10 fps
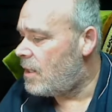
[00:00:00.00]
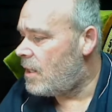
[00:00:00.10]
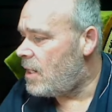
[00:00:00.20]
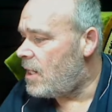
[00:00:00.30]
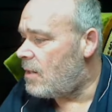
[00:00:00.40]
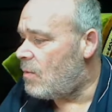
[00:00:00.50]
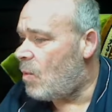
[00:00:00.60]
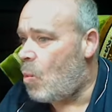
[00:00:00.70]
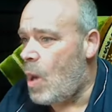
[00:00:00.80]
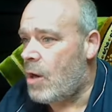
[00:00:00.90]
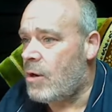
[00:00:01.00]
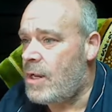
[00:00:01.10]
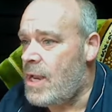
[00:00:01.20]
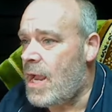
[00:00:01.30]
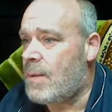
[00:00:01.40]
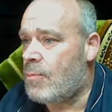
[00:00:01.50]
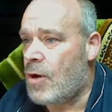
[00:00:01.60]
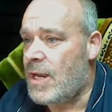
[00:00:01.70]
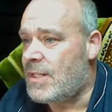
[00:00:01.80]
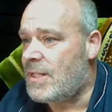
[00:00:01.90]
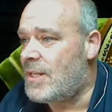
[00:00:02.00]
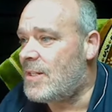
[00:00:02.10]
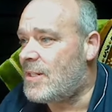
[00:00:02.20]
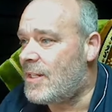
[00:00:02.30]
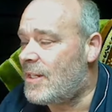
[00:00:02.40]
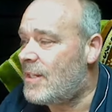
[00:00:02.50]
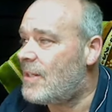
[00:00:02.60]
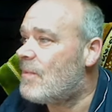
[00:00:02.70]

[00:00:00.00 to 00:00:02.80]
you know, wearing neck braces and,